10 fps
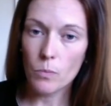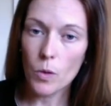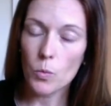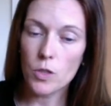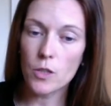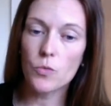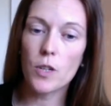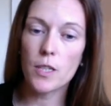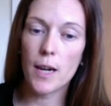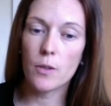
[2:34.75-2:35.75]
We're starting to
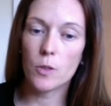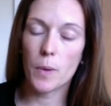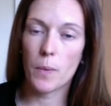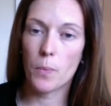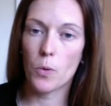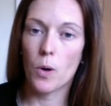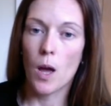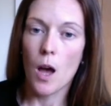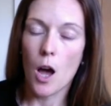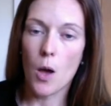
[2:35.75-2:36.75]
reach out to people
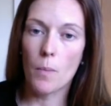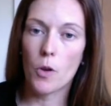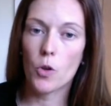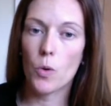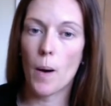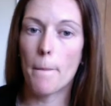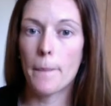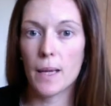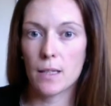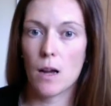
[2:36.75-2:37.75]
who are
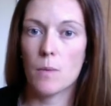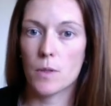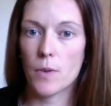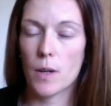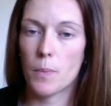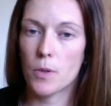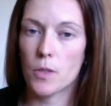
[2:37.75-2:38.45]
big time developers.